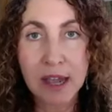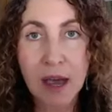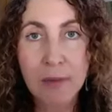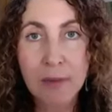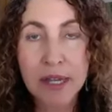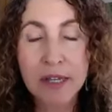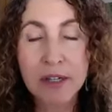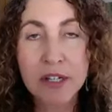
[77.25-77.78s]

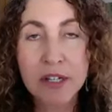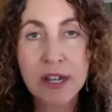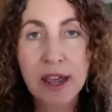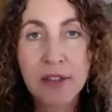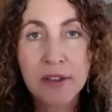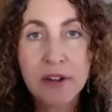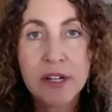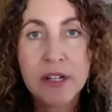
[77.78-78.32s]
coming
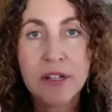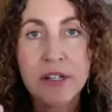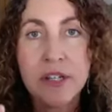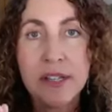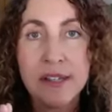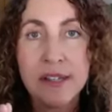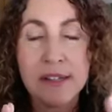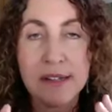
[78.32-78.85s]
together
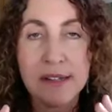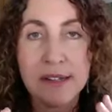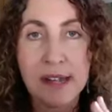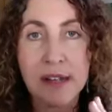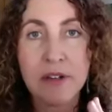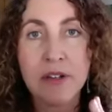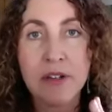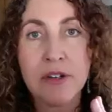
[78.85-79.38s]
into the
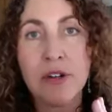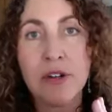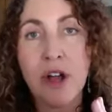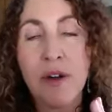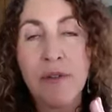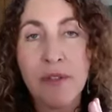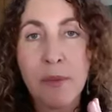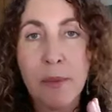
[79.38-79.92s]
center
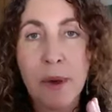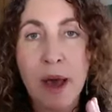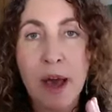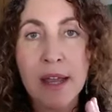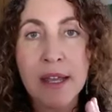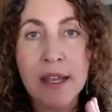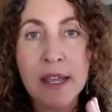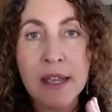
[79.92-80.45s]
of the
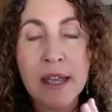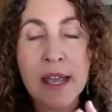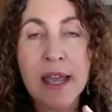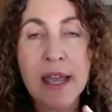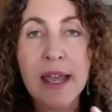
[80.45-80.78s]
body,